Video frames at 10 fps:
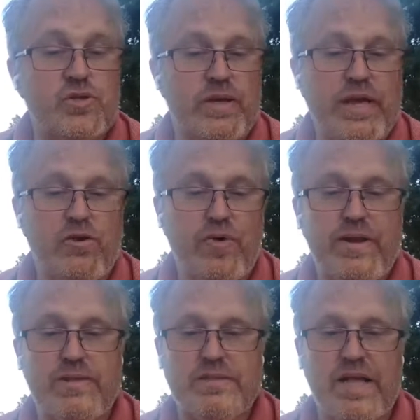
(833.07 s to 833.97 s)
he
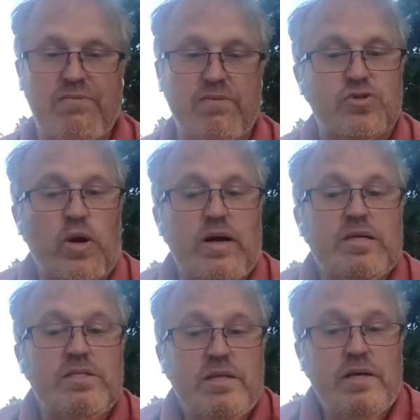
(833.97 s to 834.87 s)
created this level of
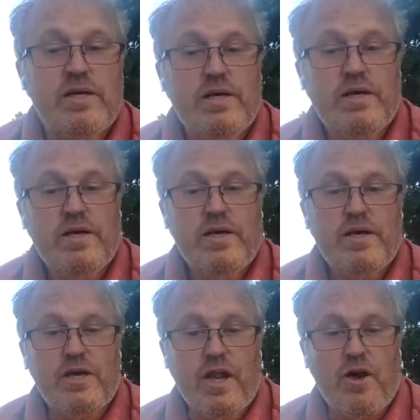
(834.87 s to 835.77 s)
trust,
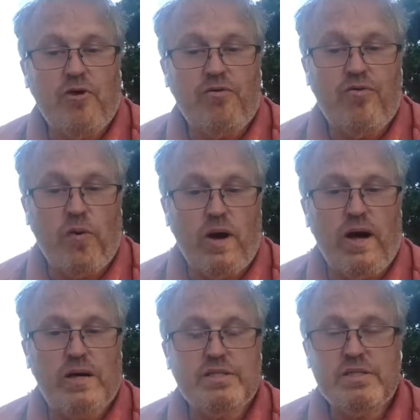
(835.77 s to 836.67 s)

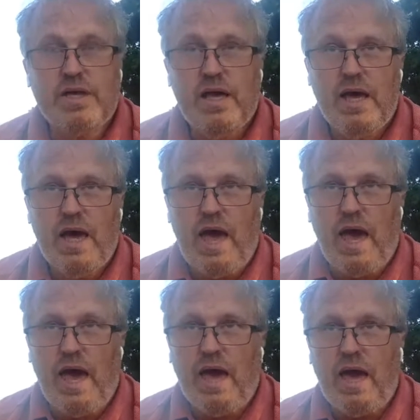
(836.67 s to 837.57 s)
for us.
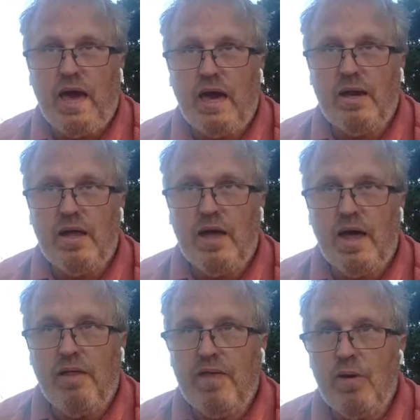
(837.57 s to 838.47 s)
And
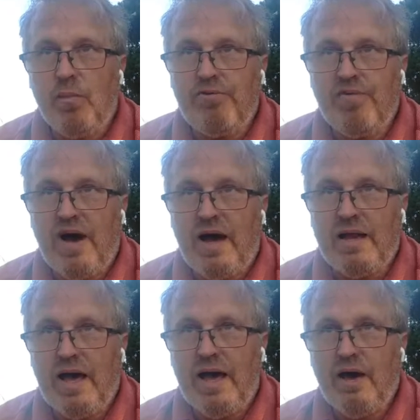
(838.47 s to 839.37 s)
then we
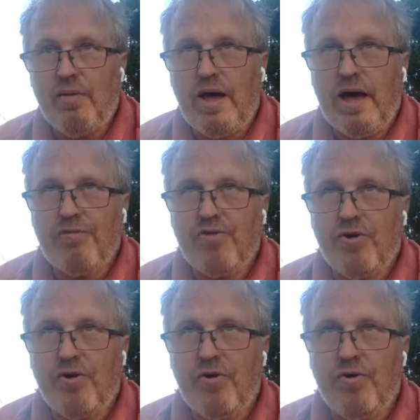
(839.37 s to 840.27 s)
find out
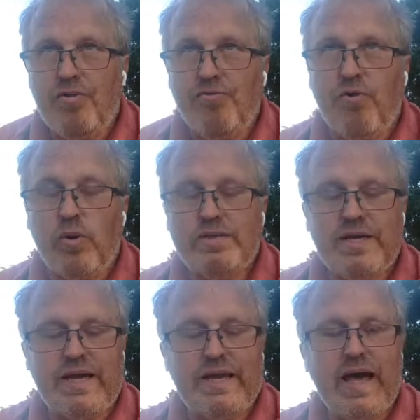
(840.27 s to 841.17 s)
after the
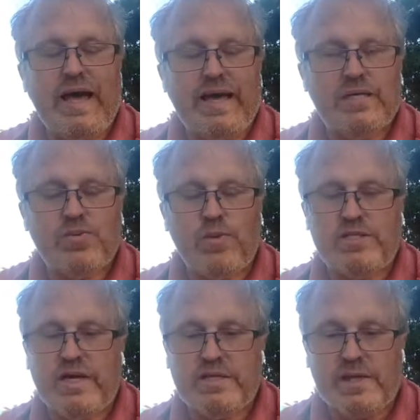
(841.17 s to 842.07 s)
14 days,
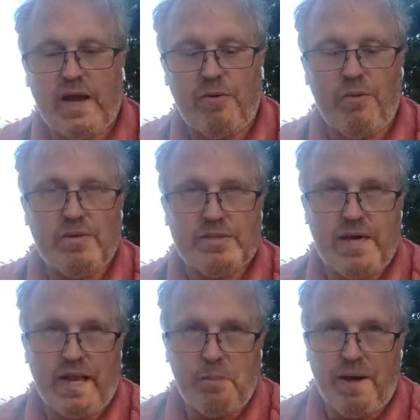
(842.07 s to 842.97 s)
which, as Irene was
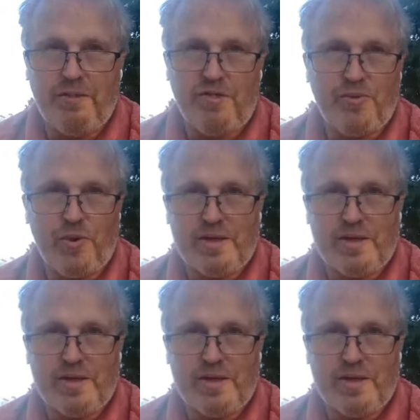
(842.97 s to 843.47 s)
saying about the